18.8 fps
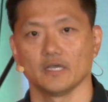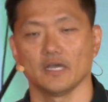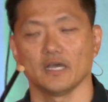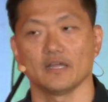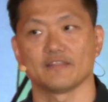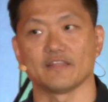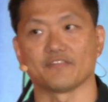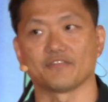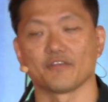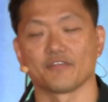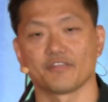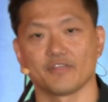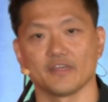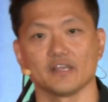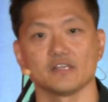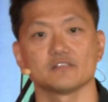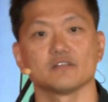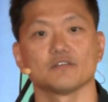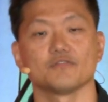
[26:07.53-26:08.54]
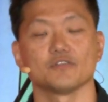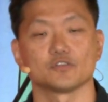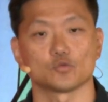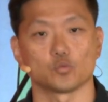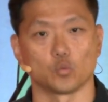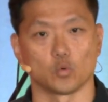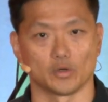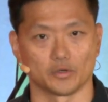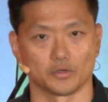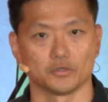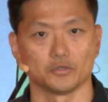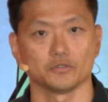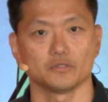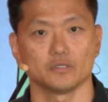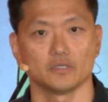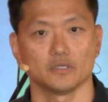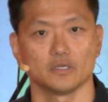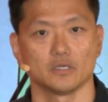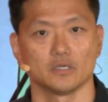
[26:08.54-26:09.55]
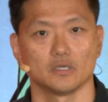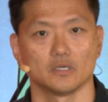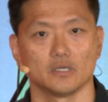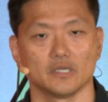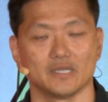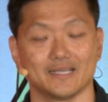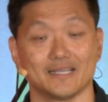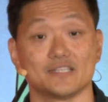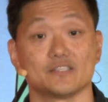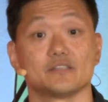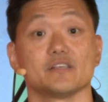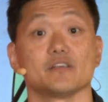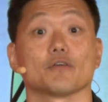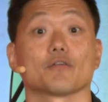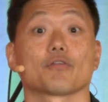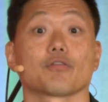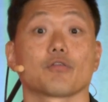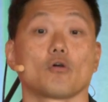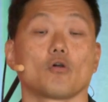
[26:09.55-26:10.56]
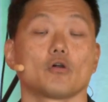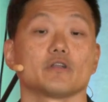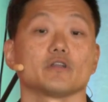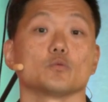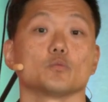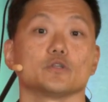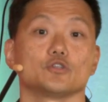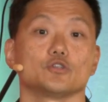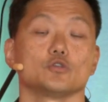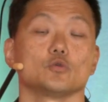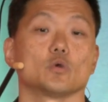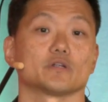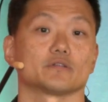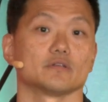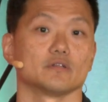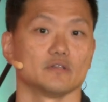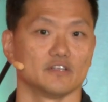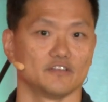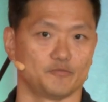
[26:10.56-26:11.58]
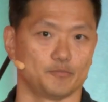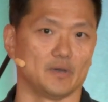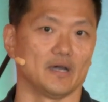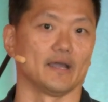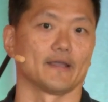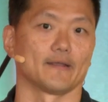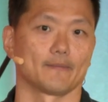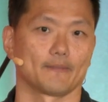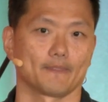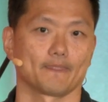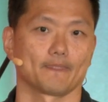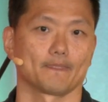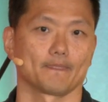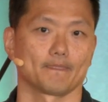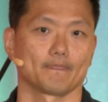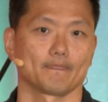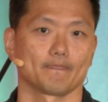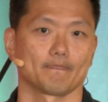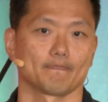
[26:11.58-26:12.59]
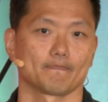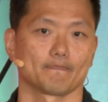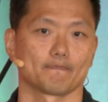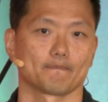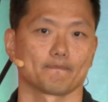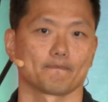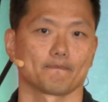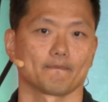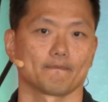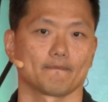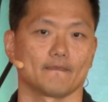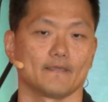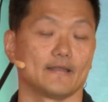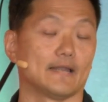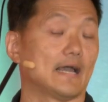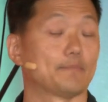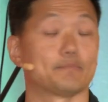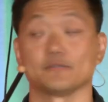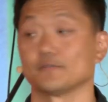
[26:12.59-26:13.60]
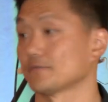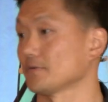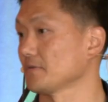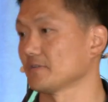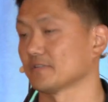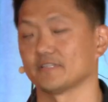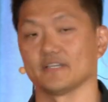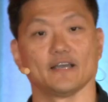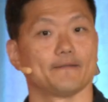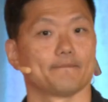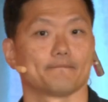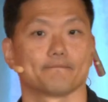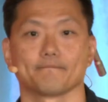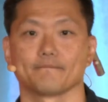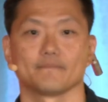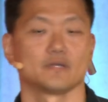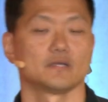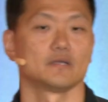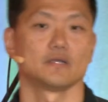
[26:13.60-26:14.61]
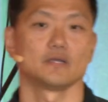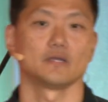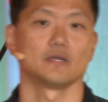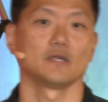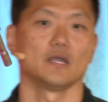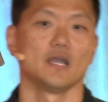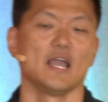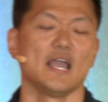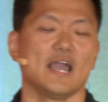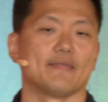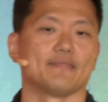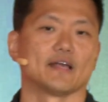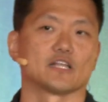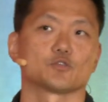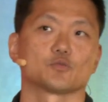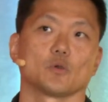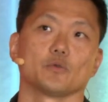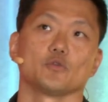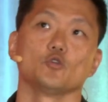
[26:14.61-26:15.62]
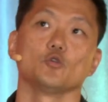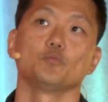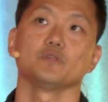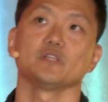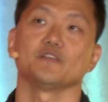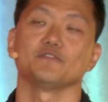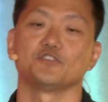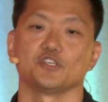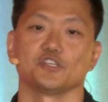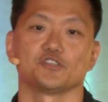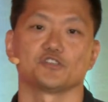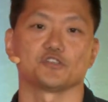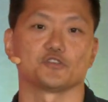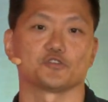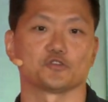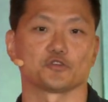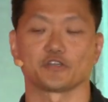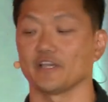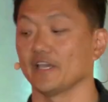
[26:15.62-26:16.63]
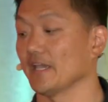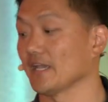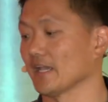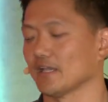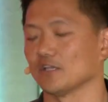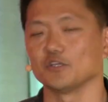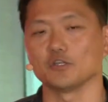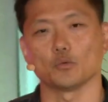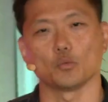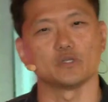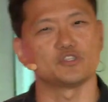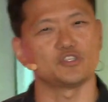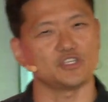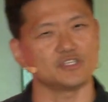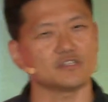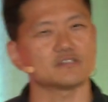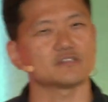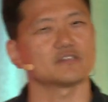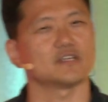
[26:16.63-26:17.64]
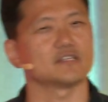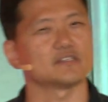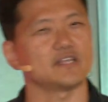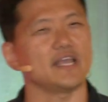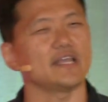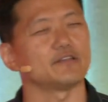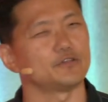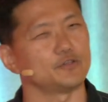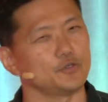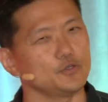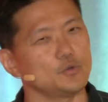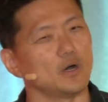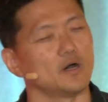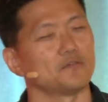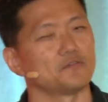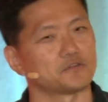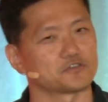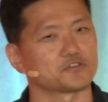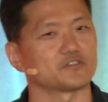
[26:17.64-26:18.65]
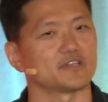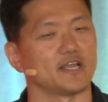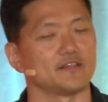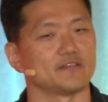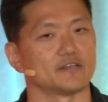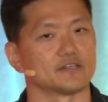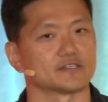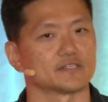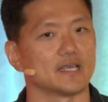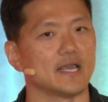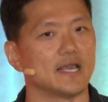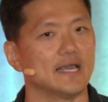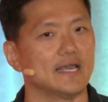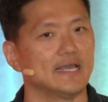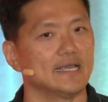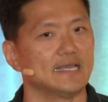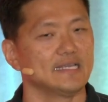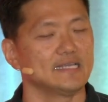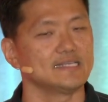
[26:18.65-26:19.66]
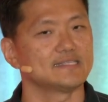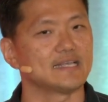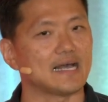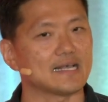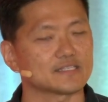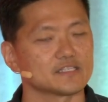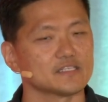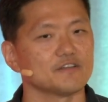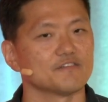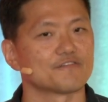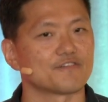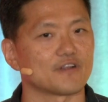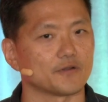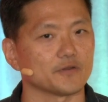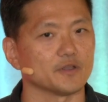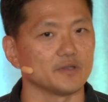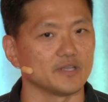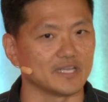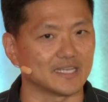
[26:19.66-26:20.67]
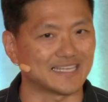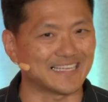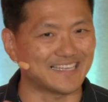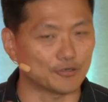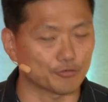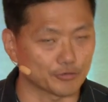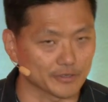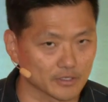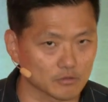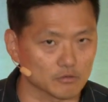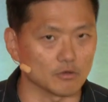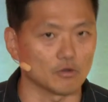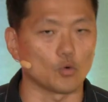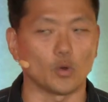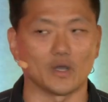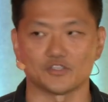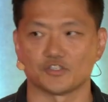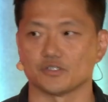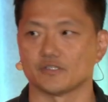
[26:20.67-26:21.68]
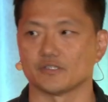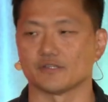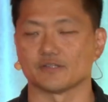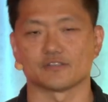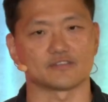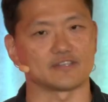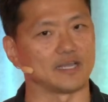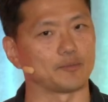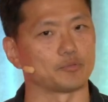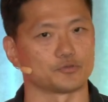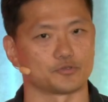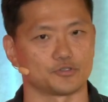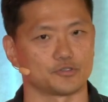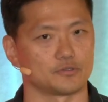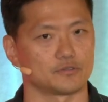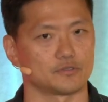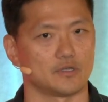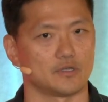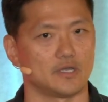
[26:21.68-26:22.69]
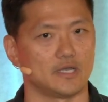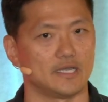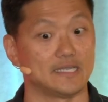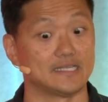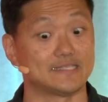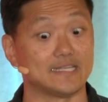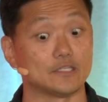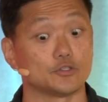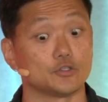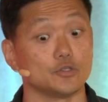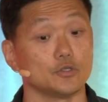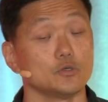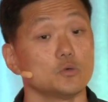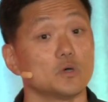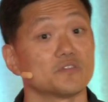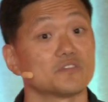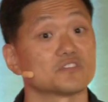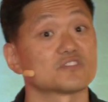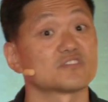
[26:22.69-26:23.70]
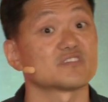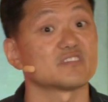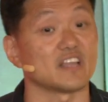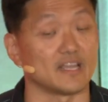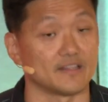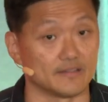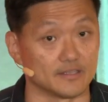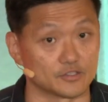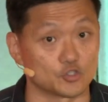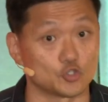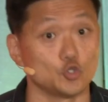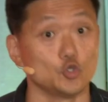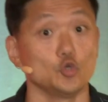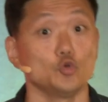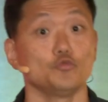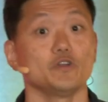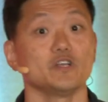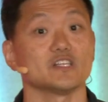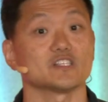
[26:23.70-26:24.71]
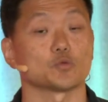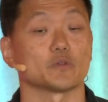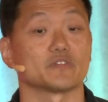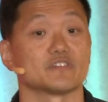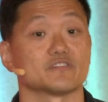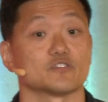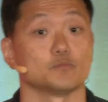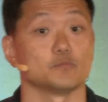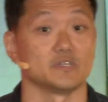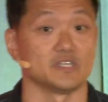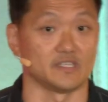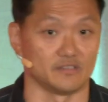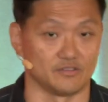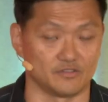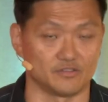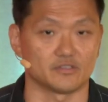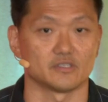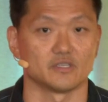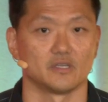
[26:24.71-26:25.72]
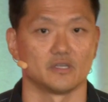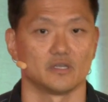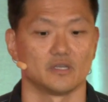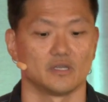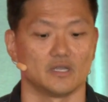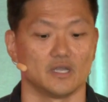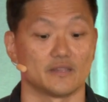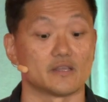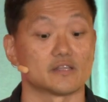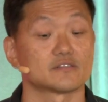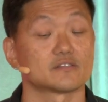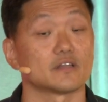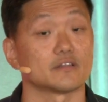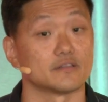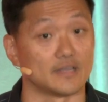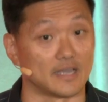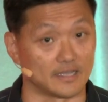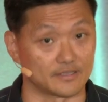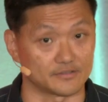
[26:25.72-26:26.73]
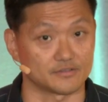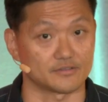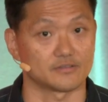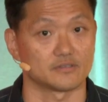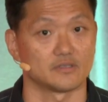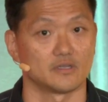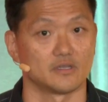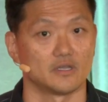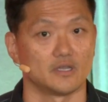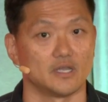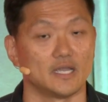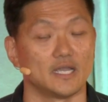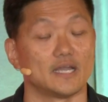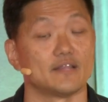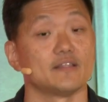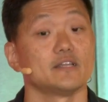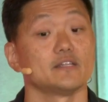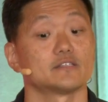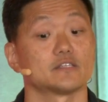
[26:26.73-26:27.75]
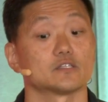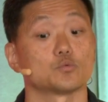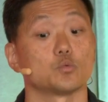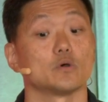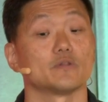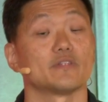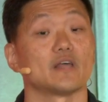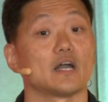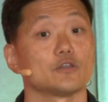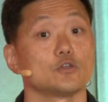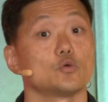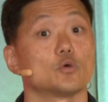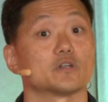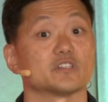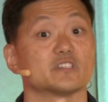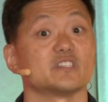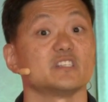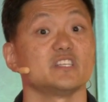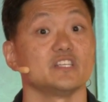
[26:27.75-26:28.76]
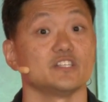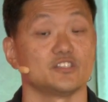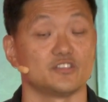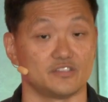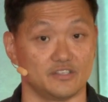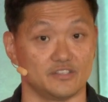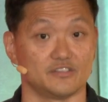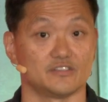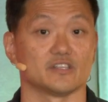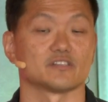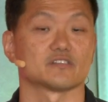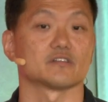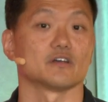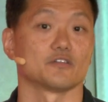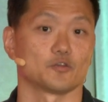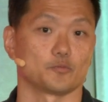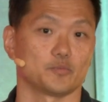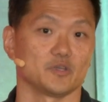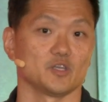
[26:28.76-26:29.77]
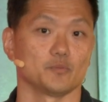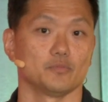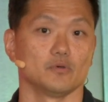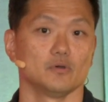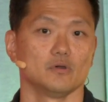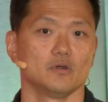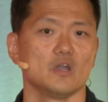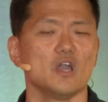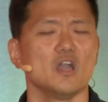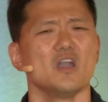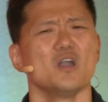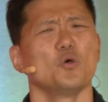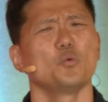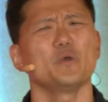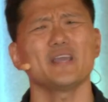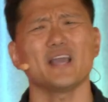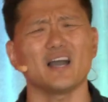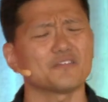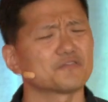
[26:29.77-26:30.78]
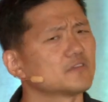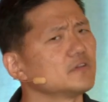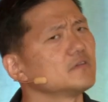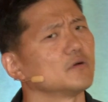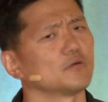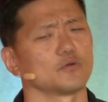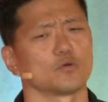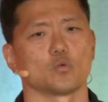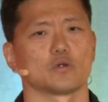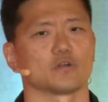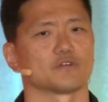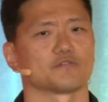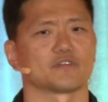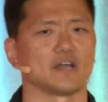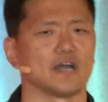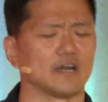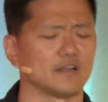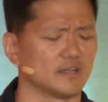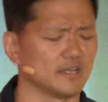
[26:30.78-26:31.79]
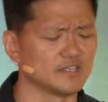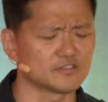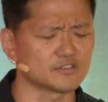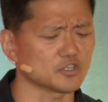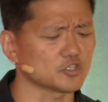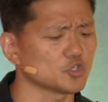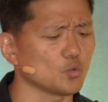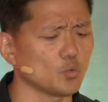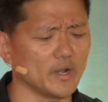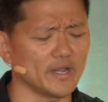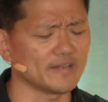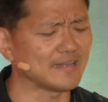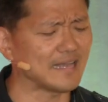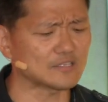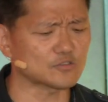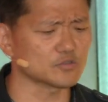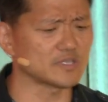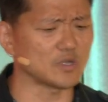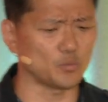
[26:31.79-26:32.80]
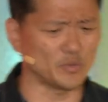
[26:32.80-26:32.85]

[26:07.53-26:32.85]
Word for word: that the things of this world is the authority in which you are to live by. It happens all the time. And that's why when you believe Jesus is your king, when Jesus says, Hey, do you understand this? He's asking a very critical question to the disciples. He's saying, Do you understand this? Do you realize what this means? And they said, Yes. And then he says, Well, now you are to teach these things to other people. We have to know the Word of God in such a way, not so that we